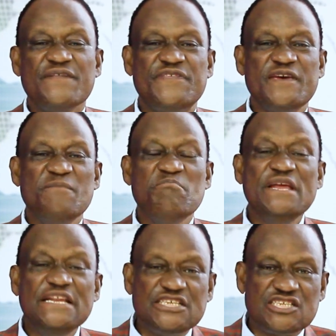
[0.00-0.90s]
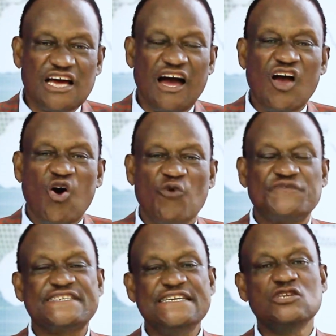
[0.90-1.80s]
the Minister of
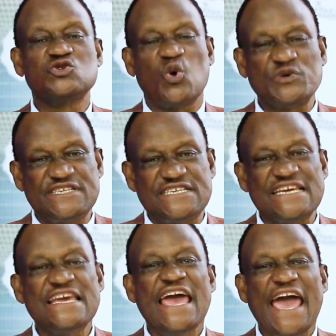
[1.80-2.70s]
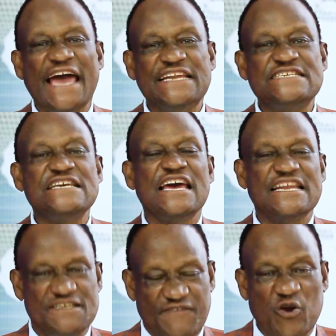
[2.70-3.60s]
Skills Auditing and
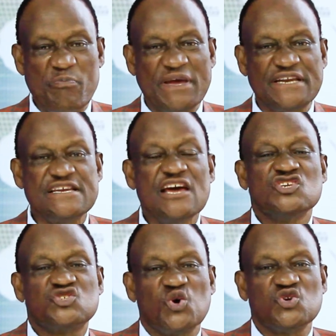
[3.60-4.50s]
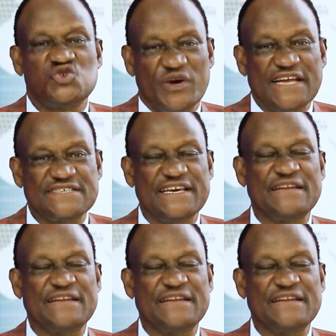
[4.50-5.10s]
Development. So join us then.